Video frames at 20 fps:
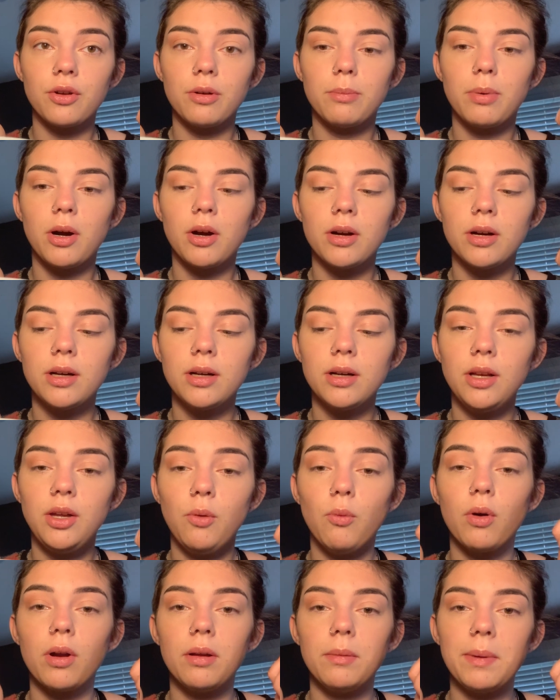apart, you
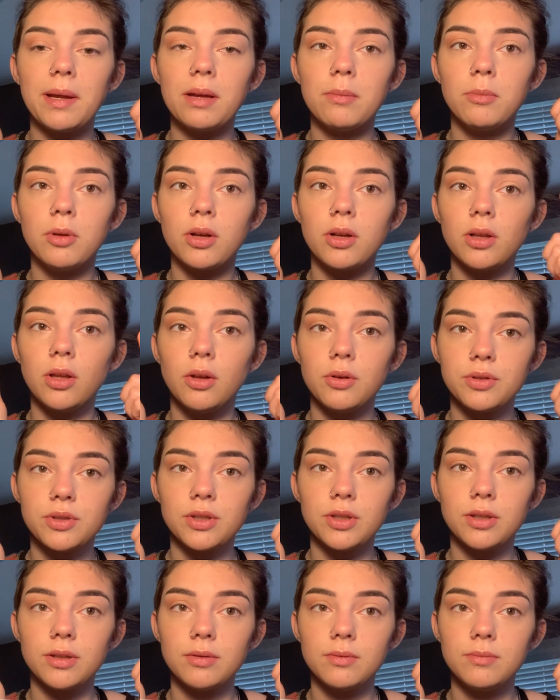want to make them look
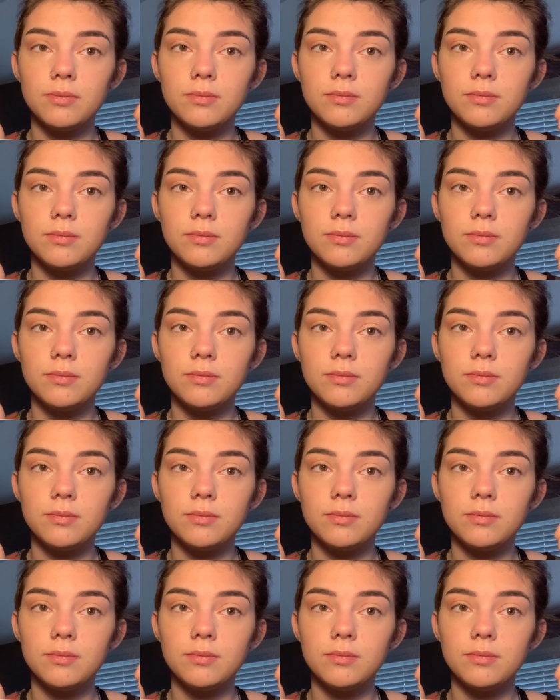closer,